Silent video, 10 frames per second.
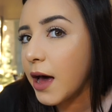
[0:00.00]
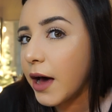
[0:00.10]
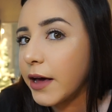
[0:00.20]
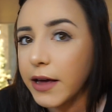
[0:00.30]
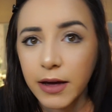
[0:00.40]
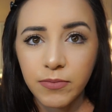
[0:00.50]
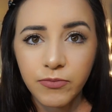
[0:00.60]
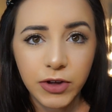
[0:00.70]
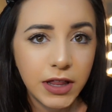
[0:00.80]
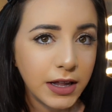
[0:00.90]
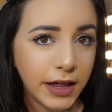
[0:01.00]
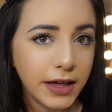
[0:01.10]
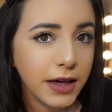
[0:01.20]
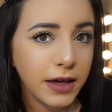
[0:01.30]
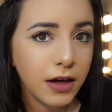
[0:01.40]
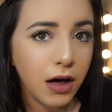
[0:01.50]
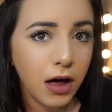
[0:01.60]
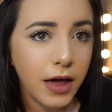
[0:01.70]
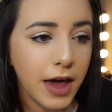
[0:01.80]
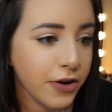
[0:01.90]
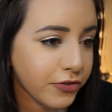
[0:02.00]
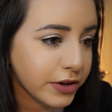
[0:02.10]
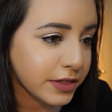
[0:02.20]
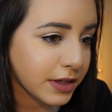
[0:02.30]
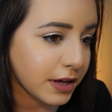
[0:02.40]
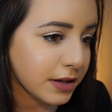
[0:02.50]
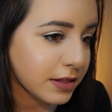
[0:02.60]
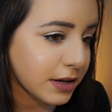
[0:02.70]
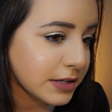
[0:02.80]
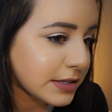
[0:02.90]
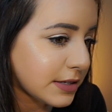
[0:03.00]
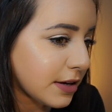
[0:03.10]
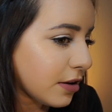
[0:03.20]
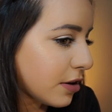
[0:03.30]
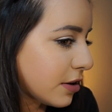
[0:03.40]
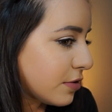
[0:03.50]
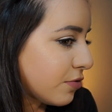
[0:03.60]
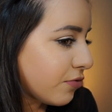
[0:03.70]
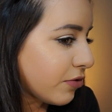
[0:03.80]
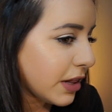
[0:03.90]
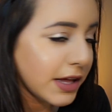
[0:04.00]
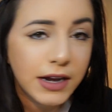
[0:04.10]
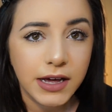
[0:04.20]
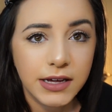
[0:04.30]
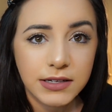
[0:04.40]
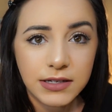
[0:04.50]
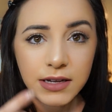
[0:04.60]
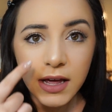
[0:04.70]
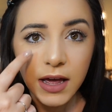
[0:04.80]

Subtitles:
I am really liking everything. The concealer is really nice.